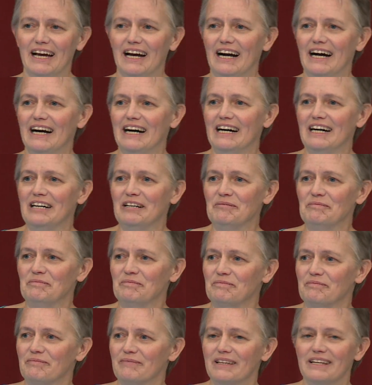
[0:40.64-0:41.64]
Um,
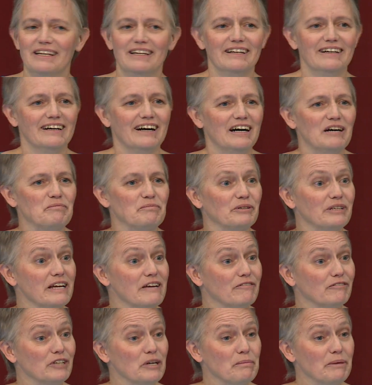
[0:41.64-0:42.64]
a
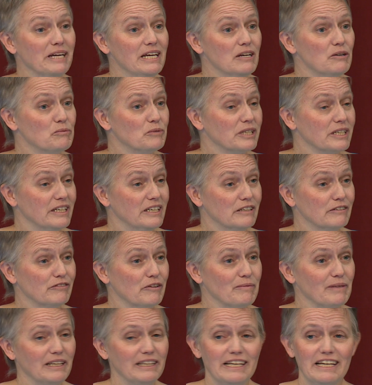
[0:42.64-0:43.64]
brief repeat, we're here
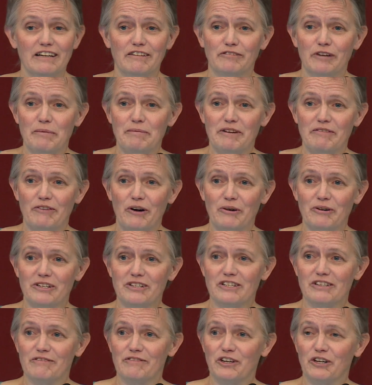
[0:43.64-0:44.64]
from the League of Women
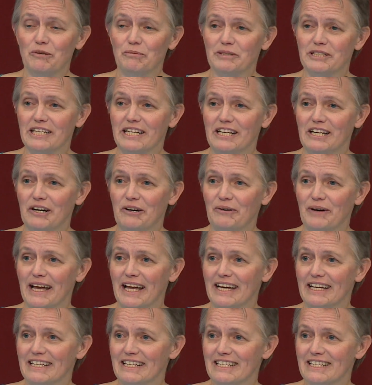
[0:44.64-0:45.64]
Voters of Cupertino
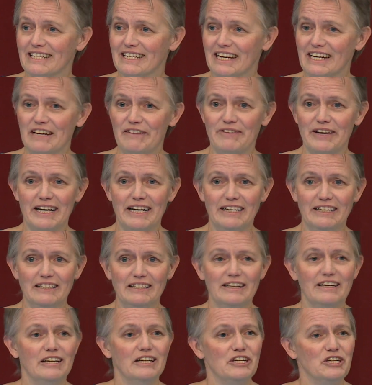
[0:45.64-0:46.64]
and
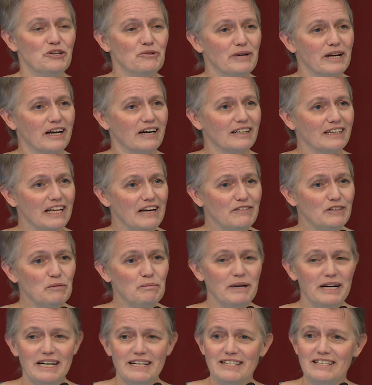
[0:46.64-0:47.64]
Sunnyvale, doing our level
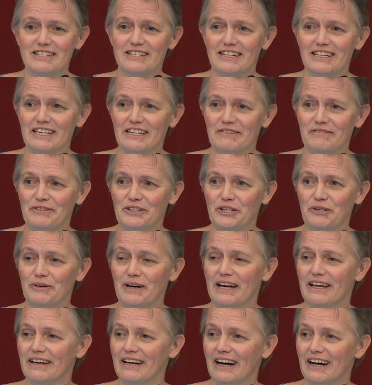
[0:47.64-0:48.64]
best to give you
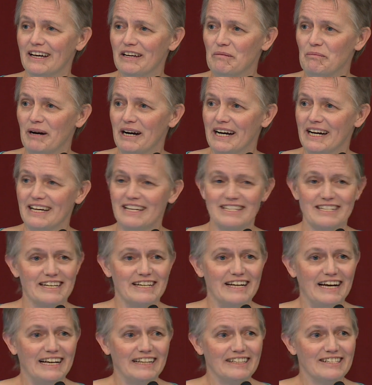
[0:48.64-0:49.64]
an unbiased
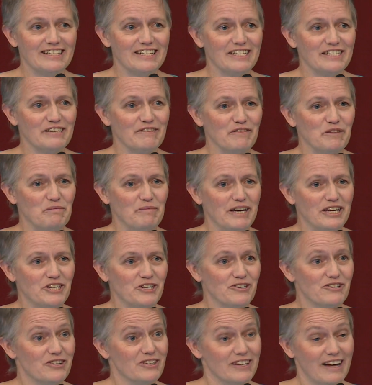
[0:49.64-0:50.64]
analysis of the
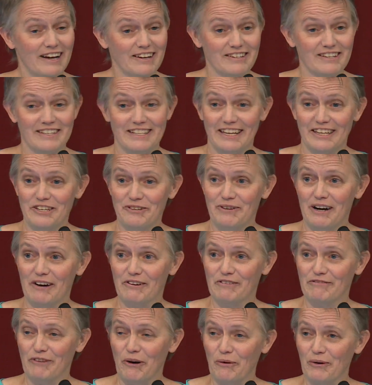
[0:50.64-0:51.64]
measures, not to tell you how
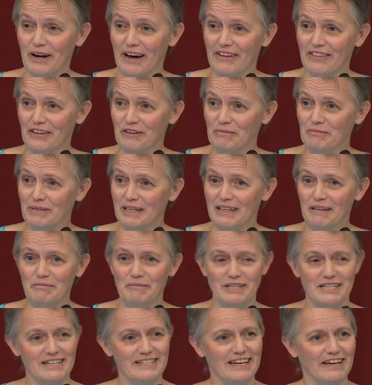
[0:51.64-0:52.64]
to vote on them,
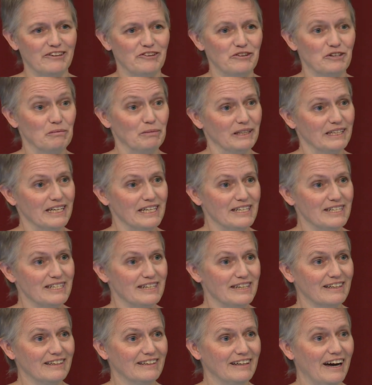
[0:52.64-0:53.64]
but to tell you to please
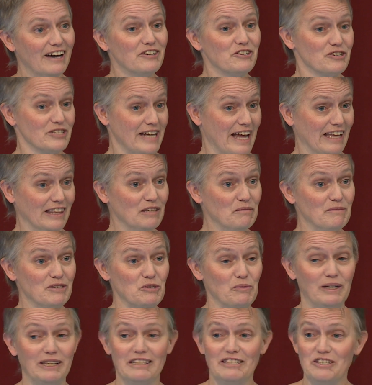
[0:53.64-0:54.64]
understand them as
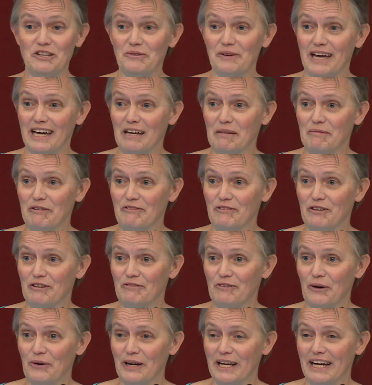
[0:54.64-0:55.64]
well as you can before
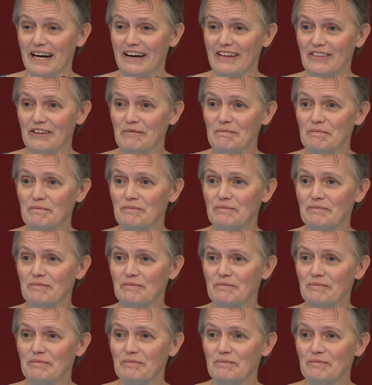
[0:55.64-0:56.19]
voting on them.